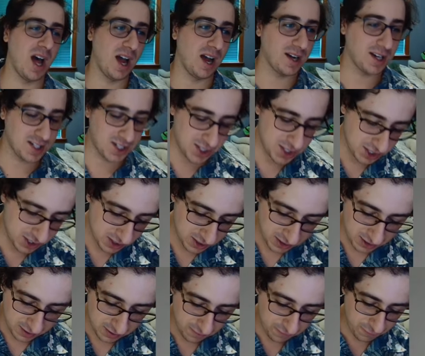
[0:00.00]
box
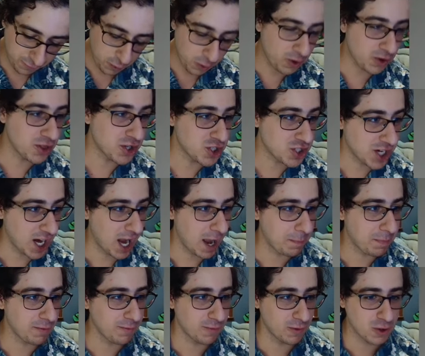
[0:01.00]
for the
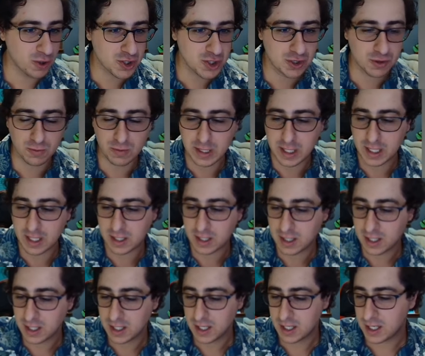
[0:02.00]
champ anniversary.
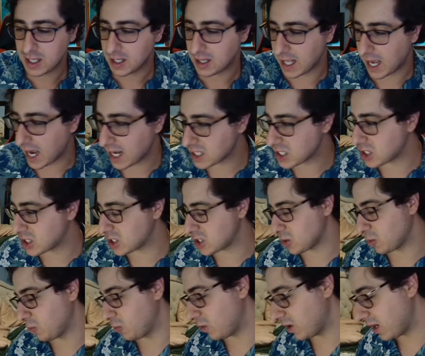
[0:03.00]
That's